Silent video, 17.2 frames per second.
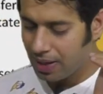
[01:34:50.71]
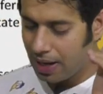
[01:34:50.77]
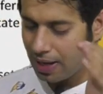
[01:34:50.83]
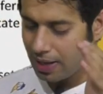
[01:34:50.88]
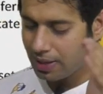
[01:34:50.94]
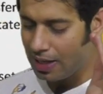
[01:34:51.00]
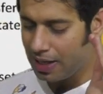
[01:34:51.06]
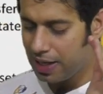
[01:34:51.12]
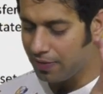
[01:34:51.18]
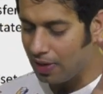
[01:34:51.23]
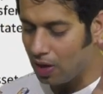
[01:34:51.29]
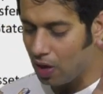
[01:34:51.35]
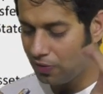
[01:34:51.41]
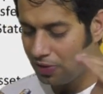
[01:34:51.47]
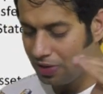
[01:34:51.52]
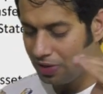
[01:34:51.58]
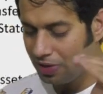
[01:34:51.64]
at the
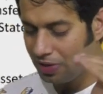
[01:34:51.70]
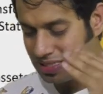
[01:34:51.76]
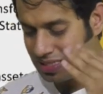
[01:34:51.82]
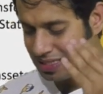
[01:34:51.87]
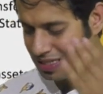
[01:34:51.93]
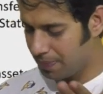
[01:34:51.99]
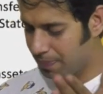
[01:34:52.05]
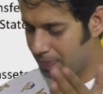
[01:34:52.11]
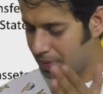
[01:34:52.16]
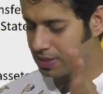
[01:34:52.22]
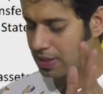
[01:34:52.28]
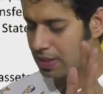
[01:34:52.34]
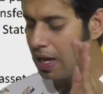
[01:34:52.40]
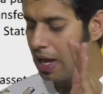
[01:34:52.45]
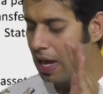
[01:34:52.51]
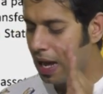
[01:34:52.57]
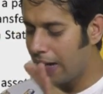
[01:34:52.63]
level of distinct
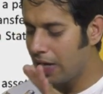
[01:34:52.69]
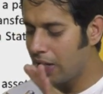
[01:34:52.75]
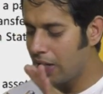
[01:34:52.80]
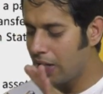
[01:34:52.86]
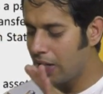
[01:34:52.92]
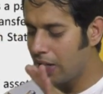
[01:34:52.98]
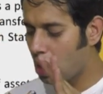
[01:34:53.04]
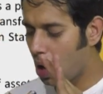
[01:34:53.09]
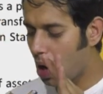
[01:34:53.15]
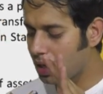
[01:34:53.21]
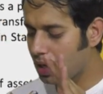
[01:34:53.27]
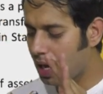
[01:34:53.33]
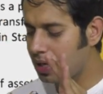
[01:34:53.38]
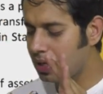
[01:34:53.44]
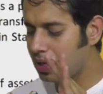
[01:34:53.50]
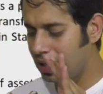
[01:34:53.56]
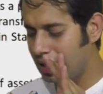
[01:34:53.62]
person, and not
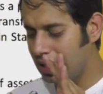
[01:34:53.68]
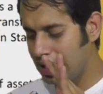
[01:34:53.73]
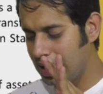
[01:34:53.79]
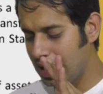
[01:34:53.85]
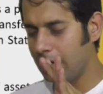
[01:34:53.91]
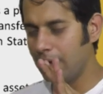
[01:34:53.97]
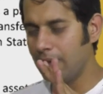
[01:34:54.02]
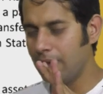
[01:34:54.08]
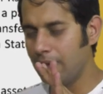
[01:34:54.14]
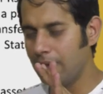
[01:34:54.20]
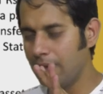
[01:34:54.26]
at India level.